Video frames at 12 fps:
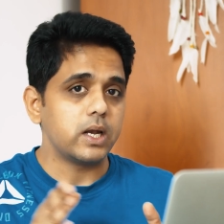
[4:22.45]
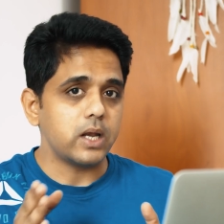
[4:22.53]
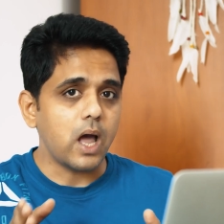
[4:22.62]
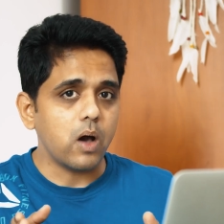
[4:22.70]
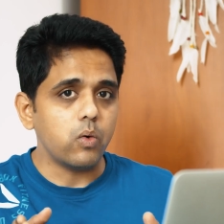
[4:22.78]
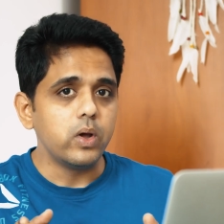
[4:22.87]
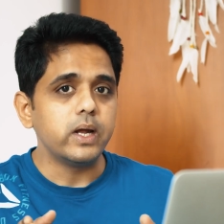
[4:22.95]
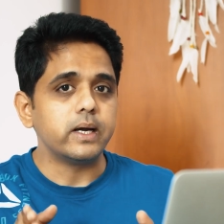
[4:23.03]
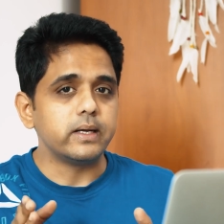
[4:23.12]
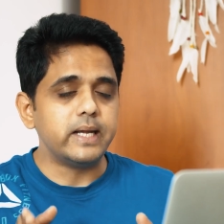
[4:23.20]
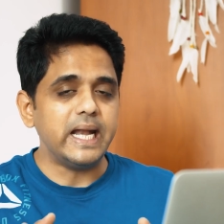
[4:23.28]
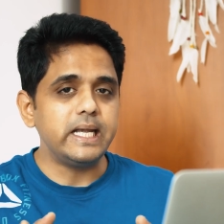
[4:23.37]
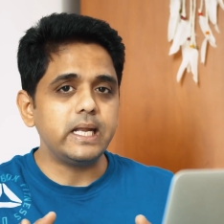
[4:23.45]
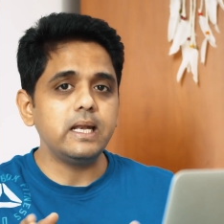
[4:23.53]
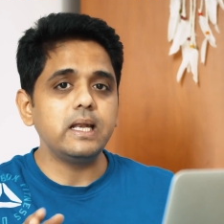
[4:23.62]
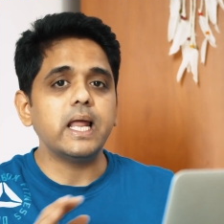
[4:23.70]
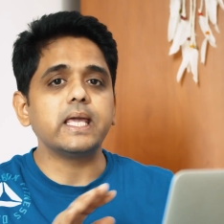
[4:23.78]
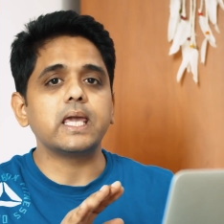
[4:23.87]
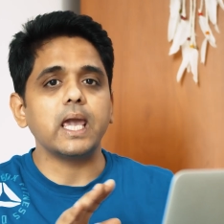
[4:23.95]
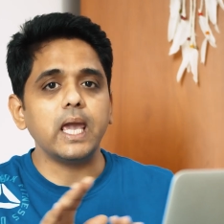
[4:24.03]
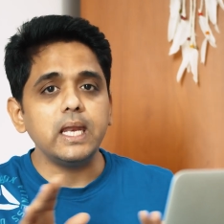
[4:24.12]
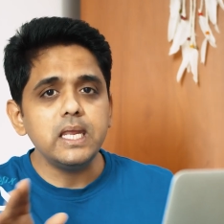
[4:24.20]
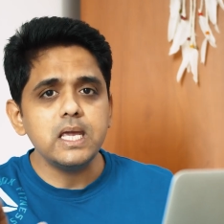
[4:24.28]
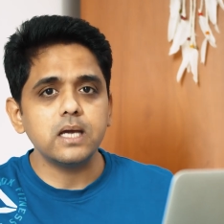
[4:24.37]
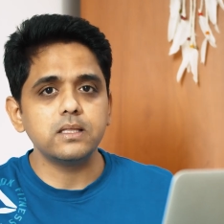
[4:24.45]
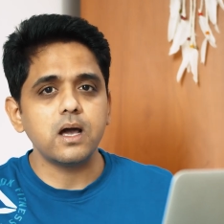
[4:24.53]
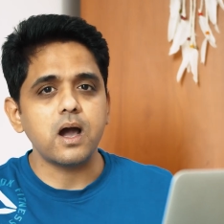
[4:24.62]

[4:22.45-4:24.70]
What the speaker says: Now, dentin, like any other